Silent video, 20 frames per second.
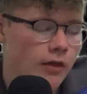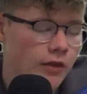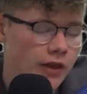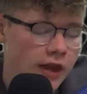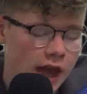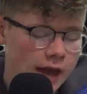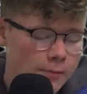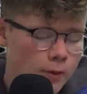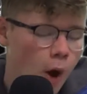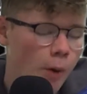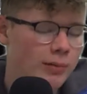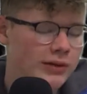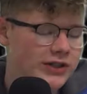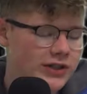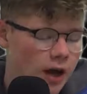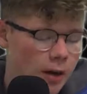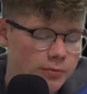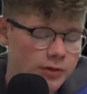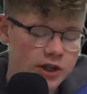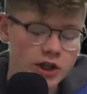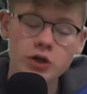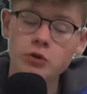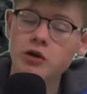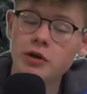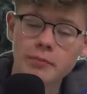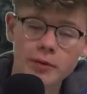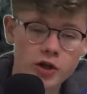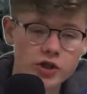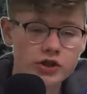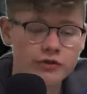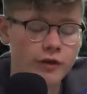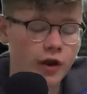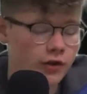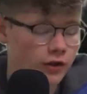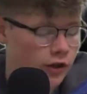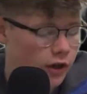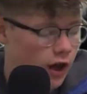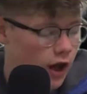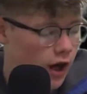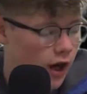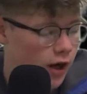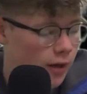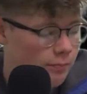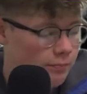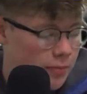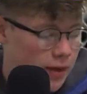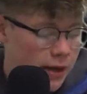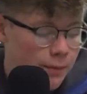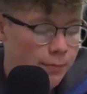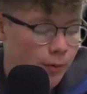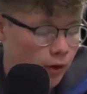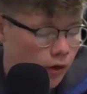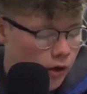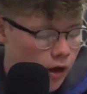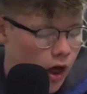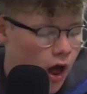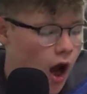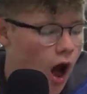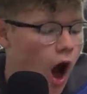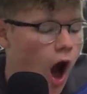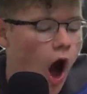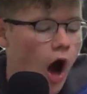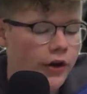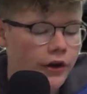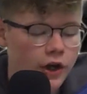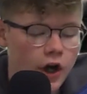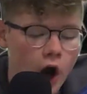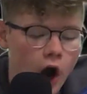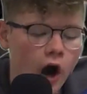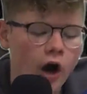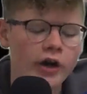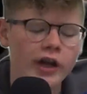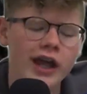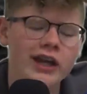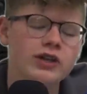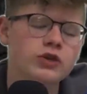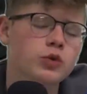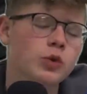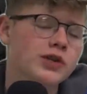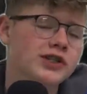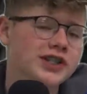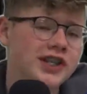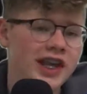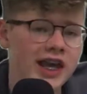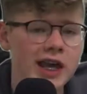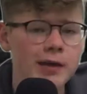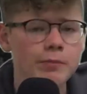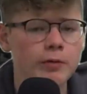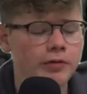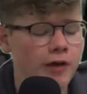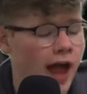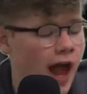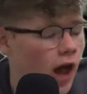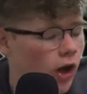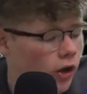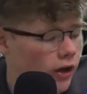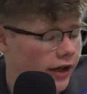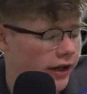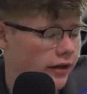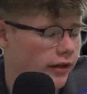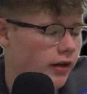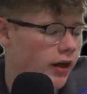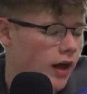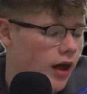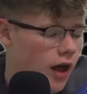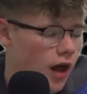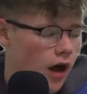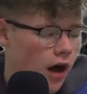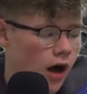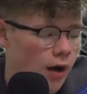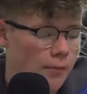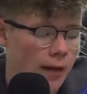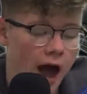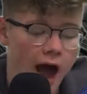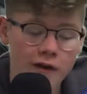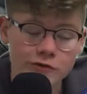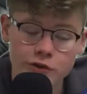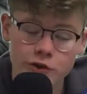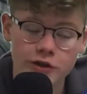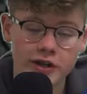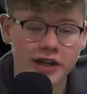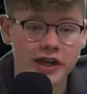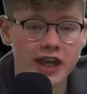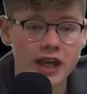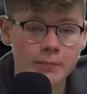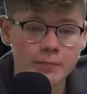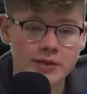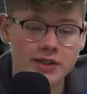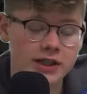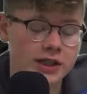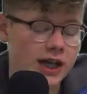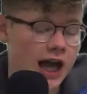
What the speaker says: The game opens up to you and a bunch of other people on a cart headed towards the Keep of Helgen. After the keep is